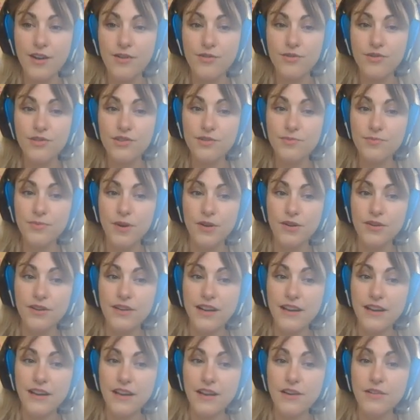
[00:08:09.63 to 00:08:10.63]

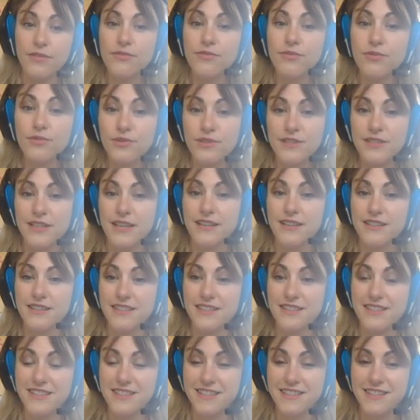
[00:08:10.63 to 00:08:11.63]
respond in full
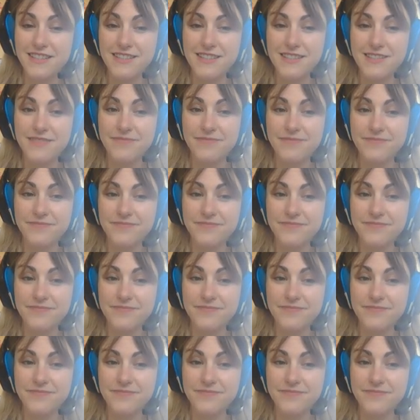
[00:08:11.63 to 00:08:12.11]
sentences.